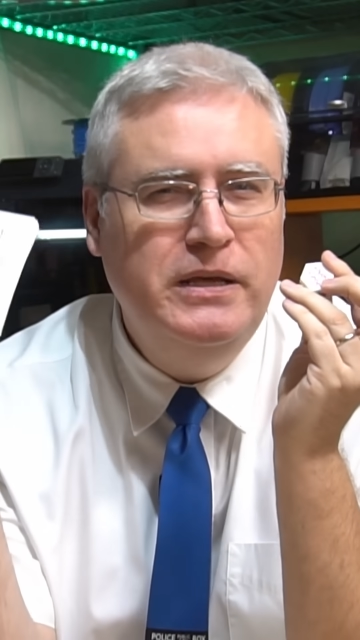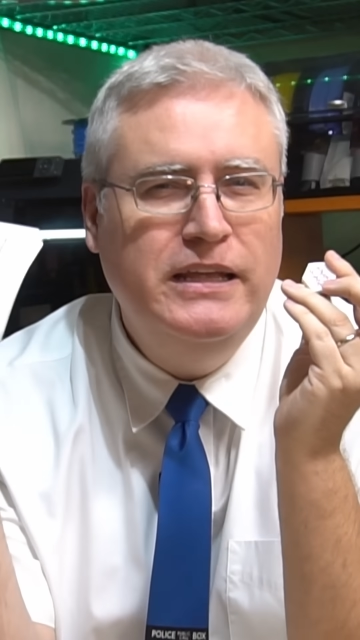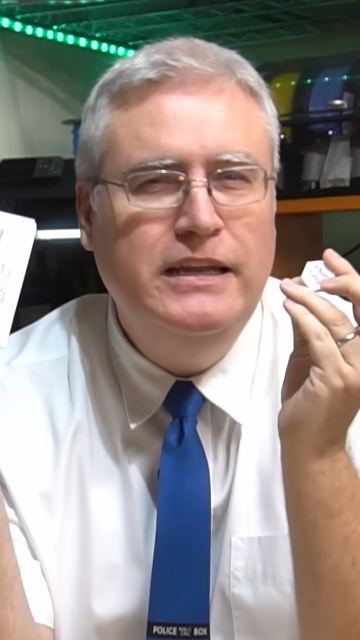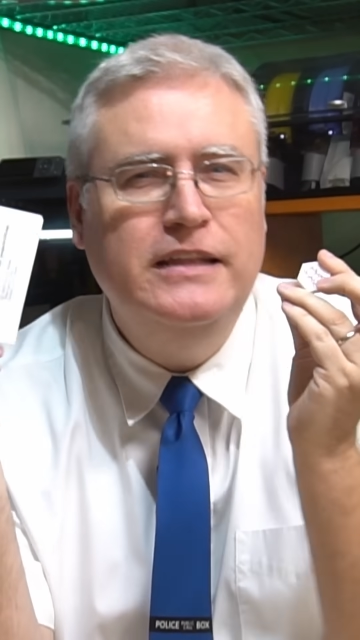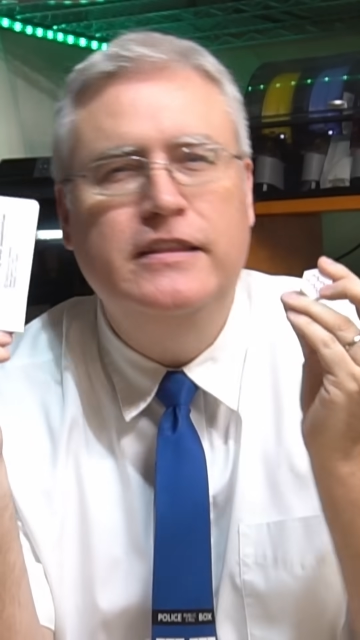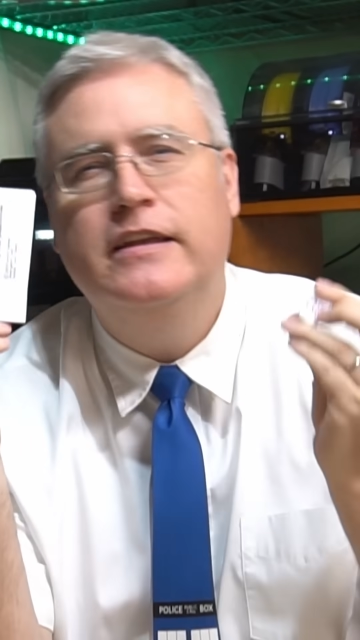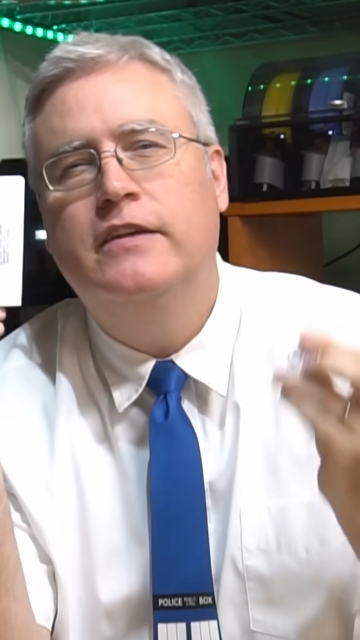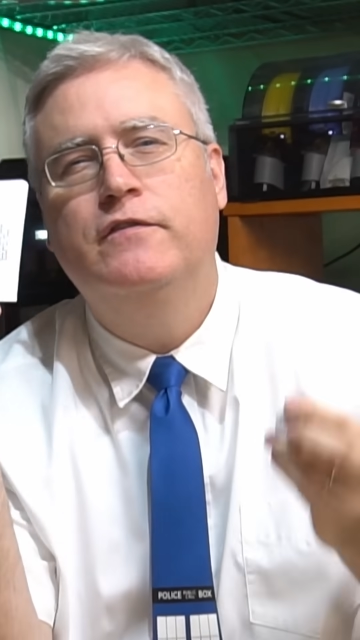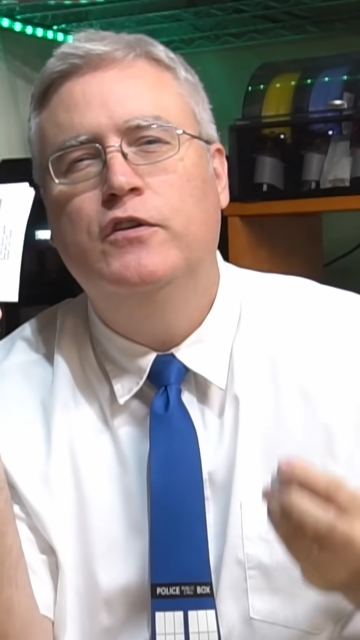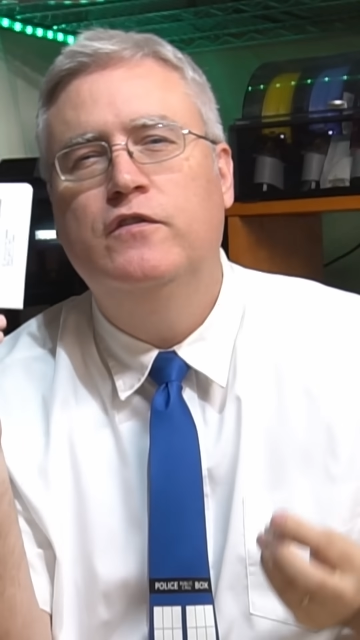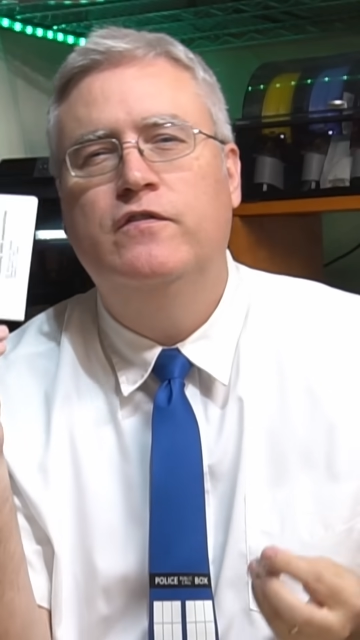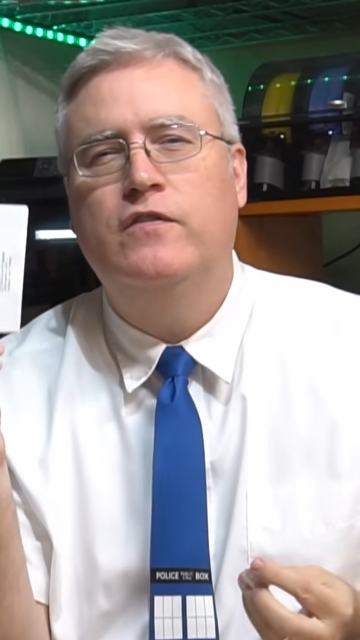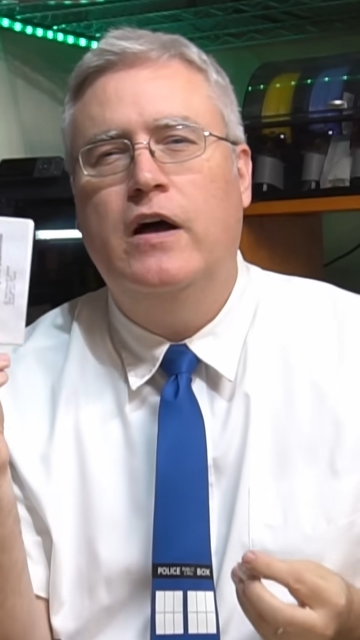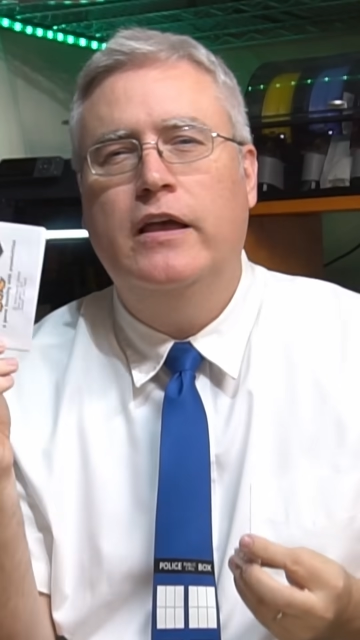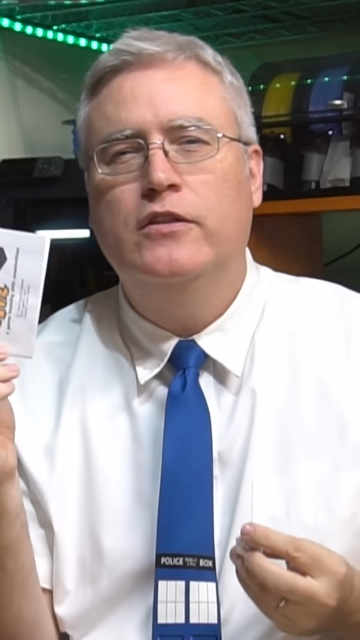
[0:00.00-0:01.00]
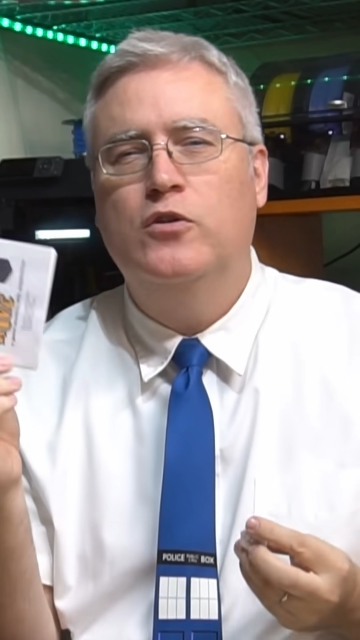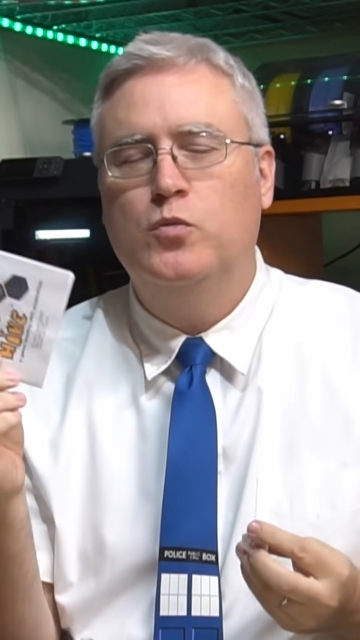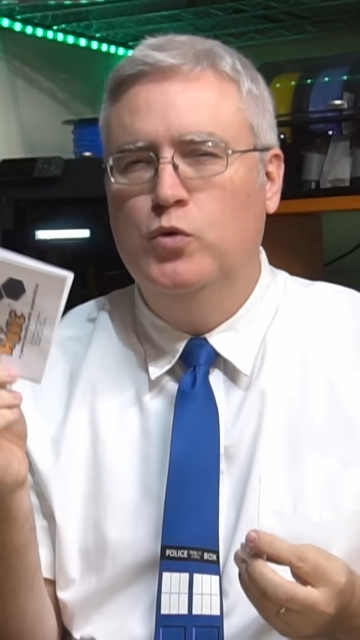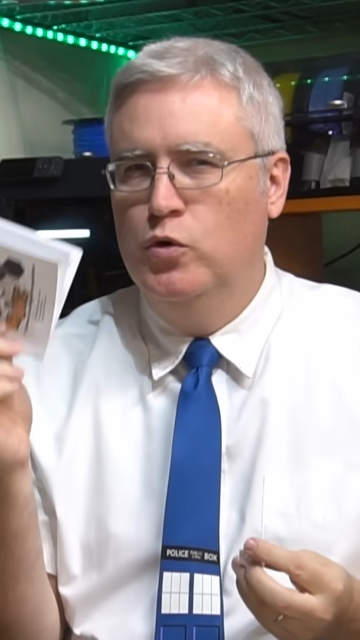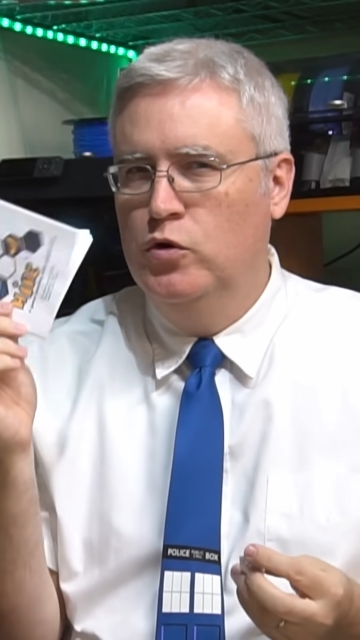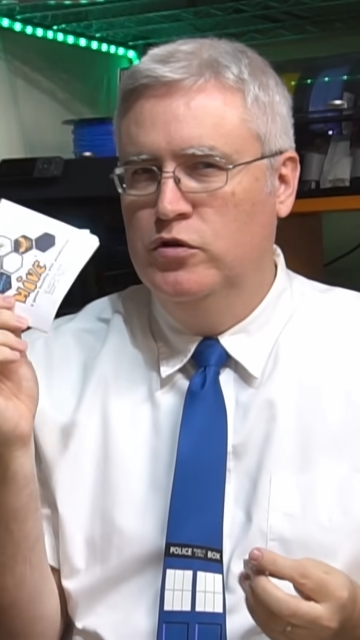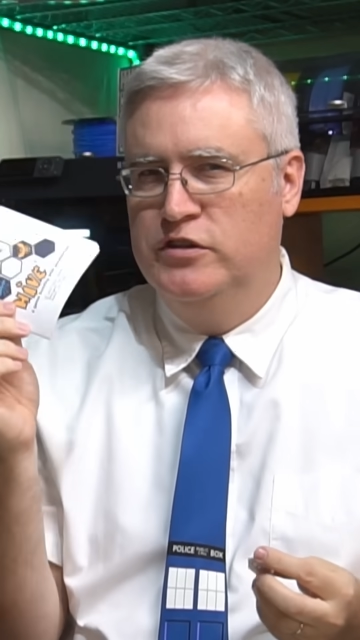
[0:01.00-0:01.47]
meaning that if you find the
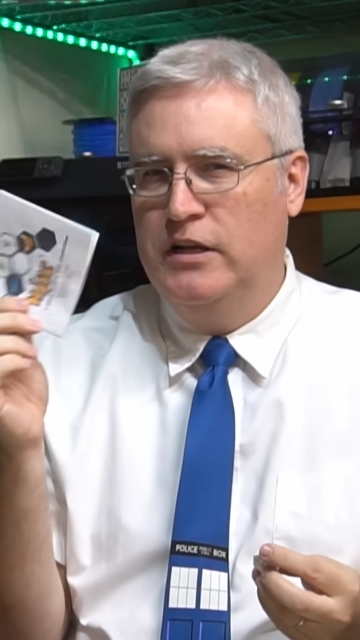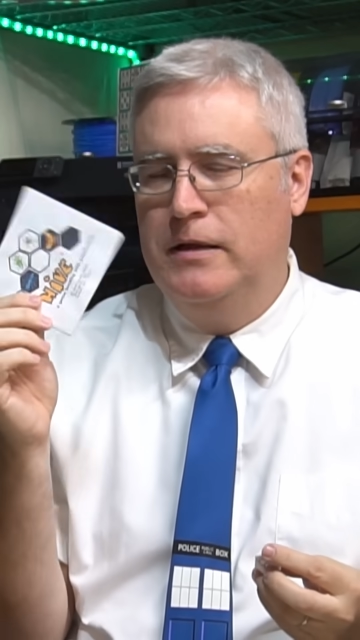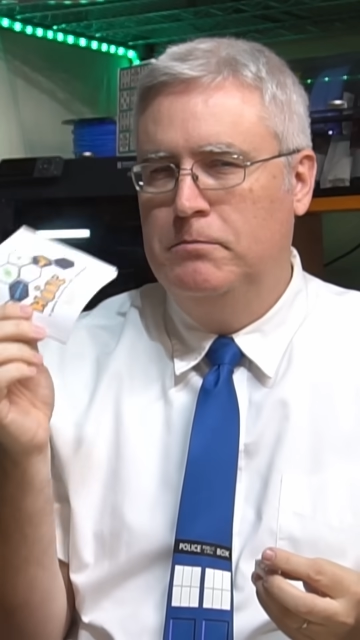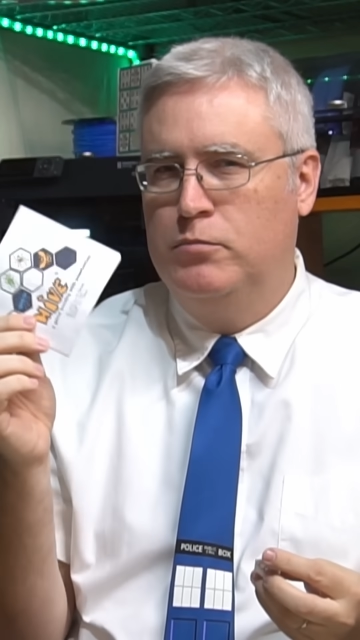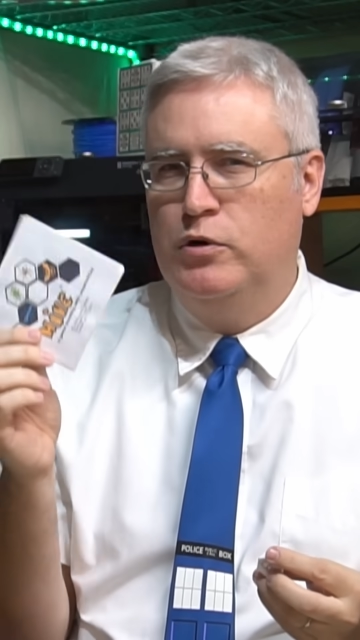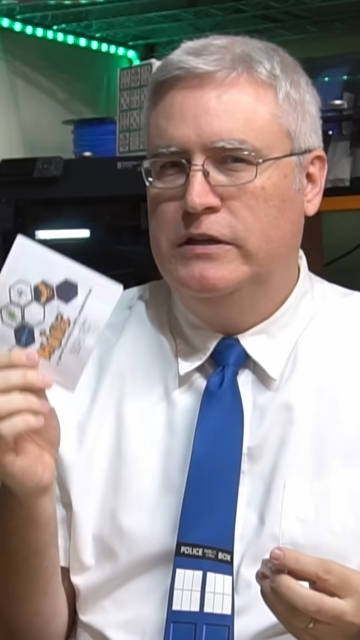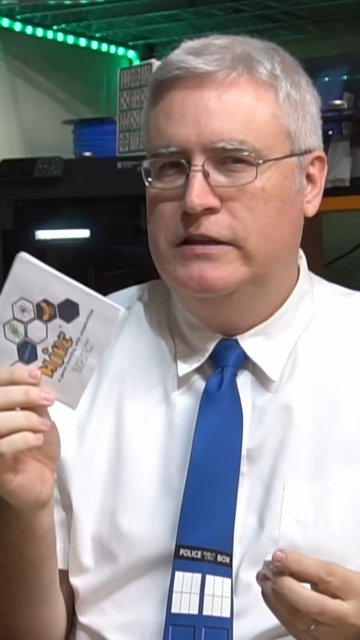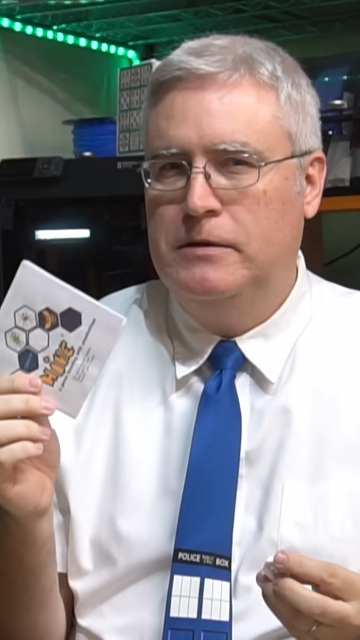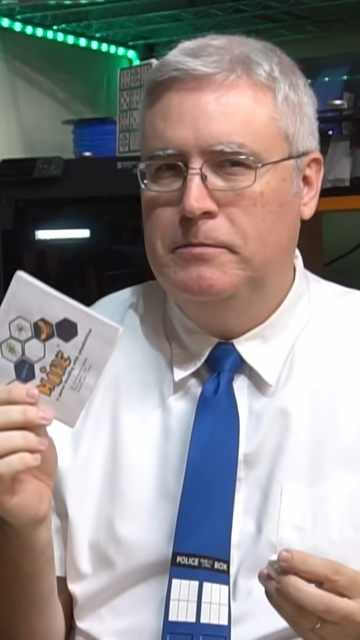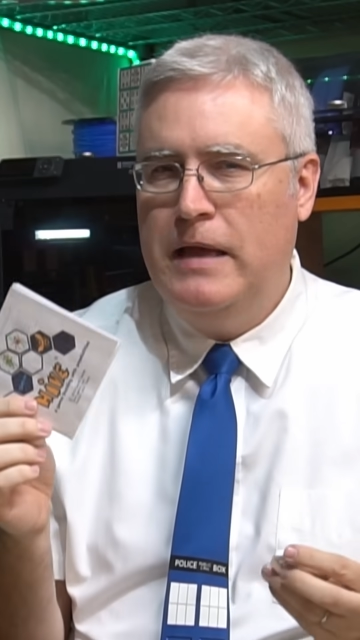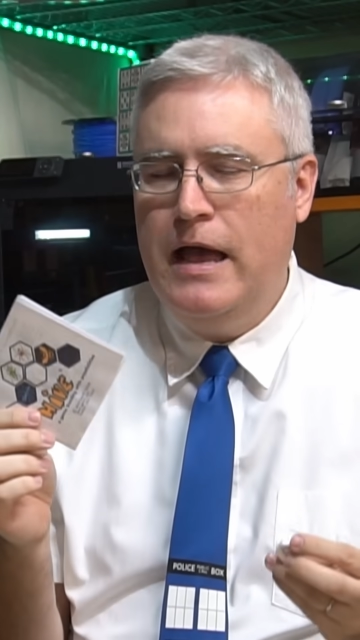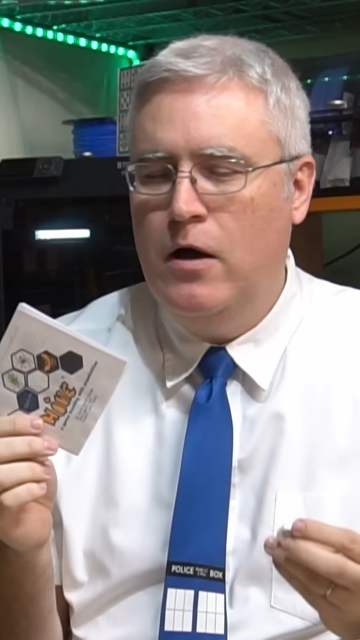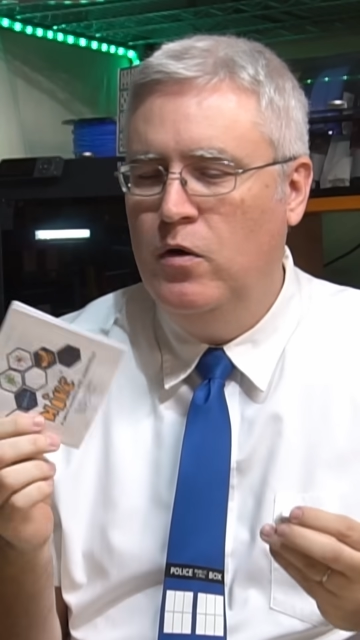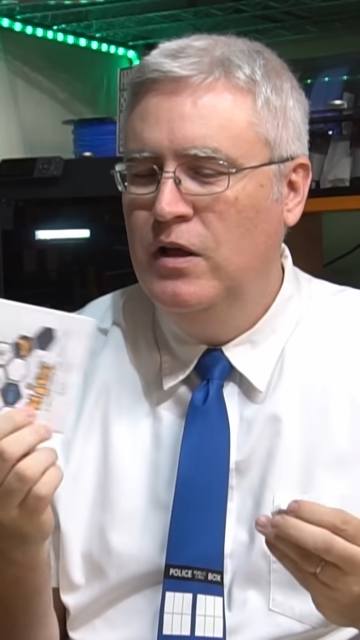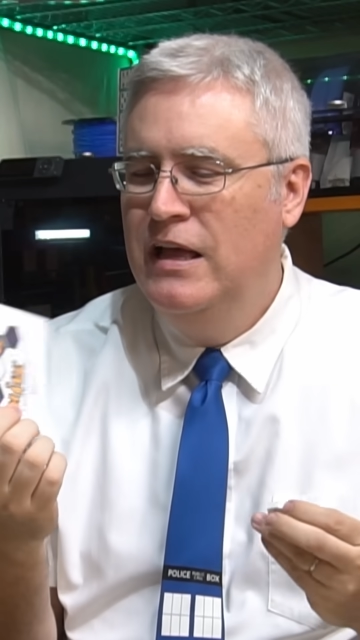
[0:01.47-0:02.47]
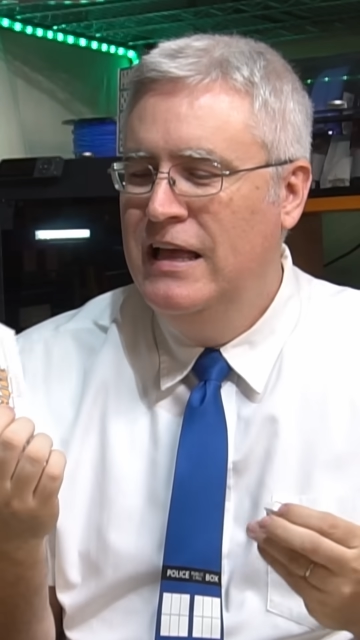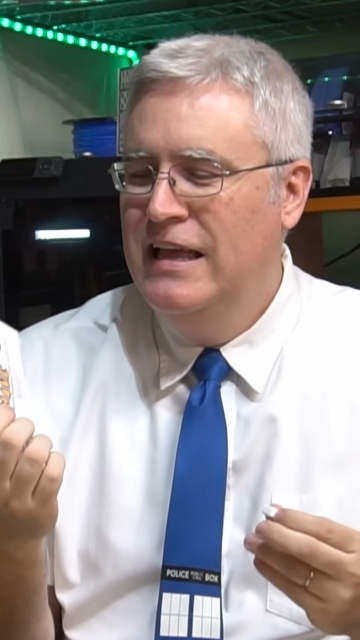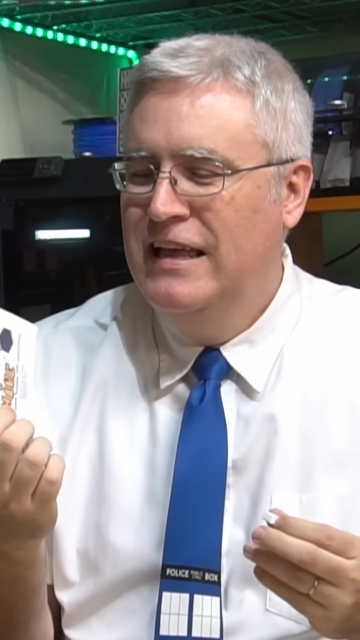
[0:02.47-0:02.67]
rules and print them out,